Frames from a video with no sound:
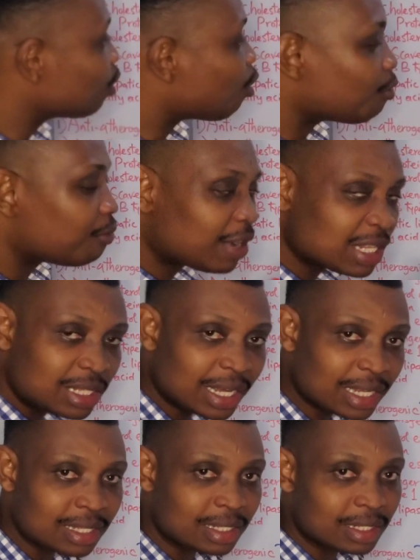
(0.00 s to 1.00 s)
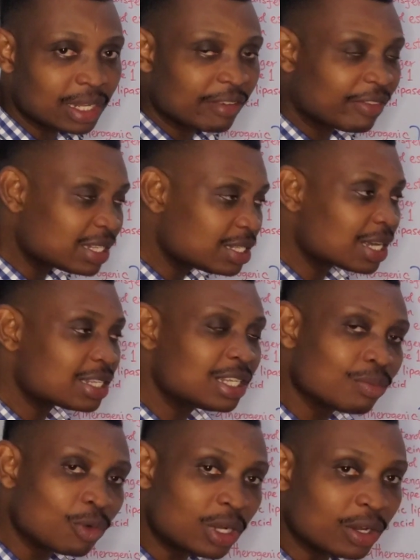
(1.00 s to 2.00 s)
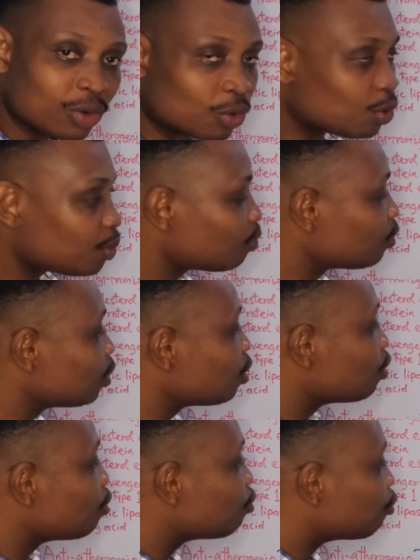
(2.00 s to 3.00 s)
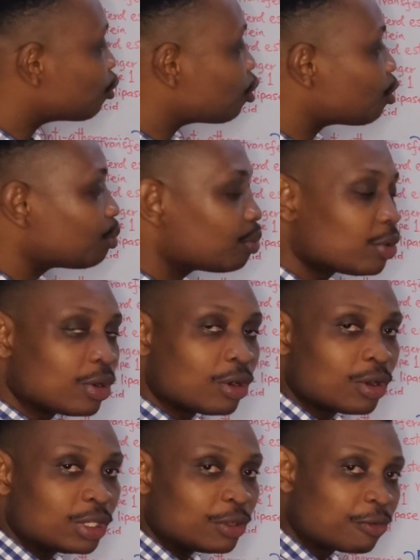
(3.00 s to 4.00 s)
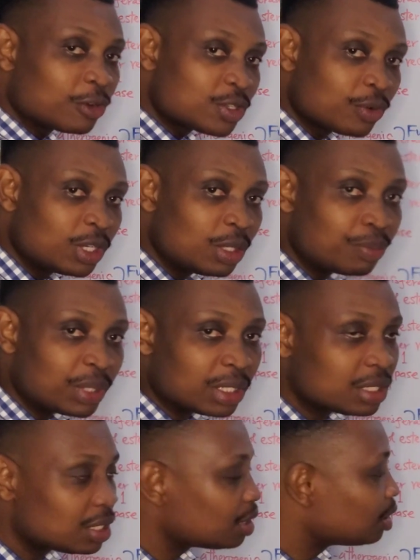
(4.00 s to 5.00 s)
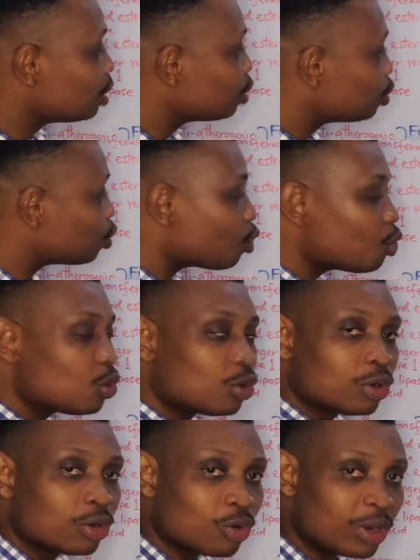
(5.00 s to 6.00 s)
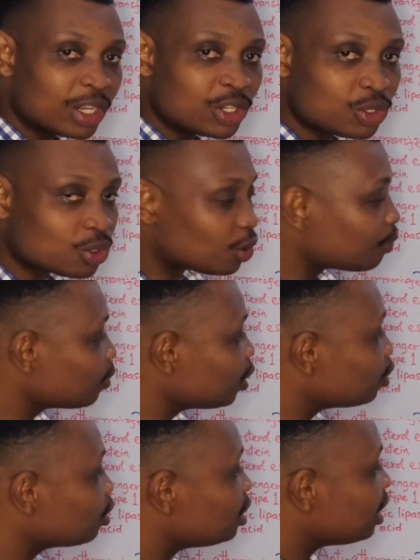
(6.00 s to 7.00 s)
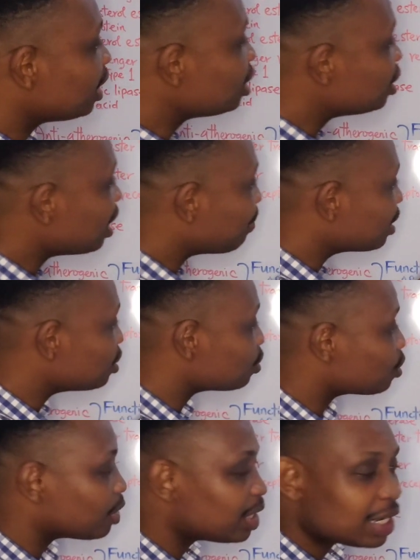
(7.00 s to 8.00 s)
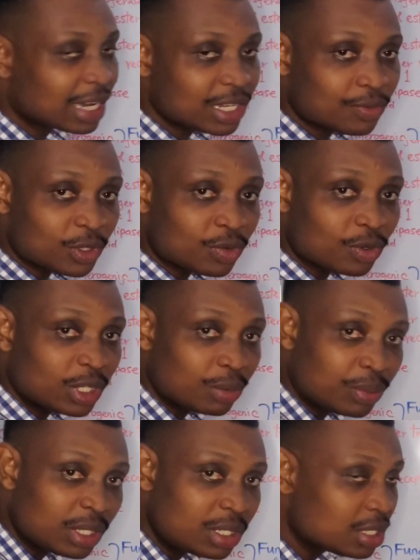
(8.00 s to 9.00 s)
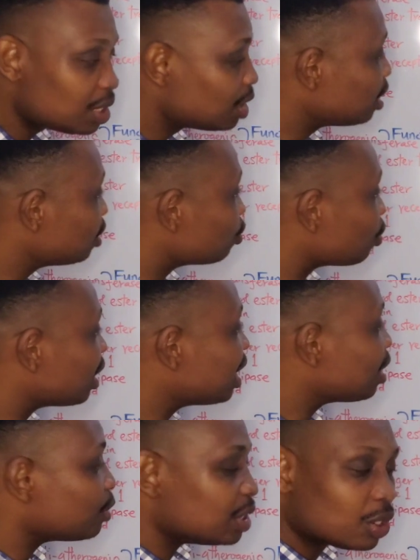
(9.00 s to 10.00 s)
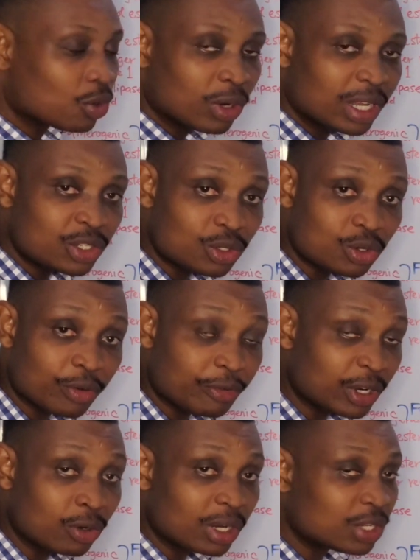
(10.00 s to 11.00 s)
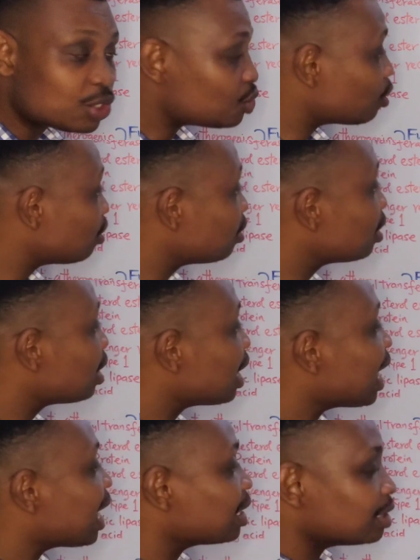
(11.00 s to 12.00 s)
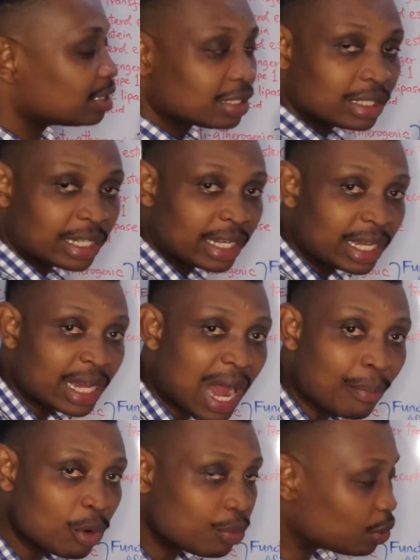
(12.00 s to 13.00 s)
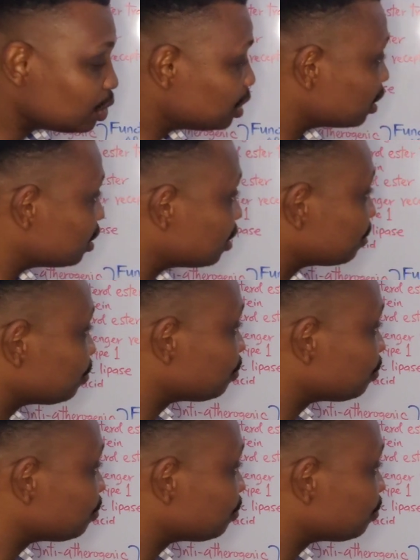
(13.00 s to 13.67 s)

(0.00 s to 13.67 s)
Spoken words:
of fatty acid, a fatty acid molecule from the phospholipid to cholesterol. You know, the HDL particle already has phospholipids together with the cholesterol, free cholesterol and the apoproteins.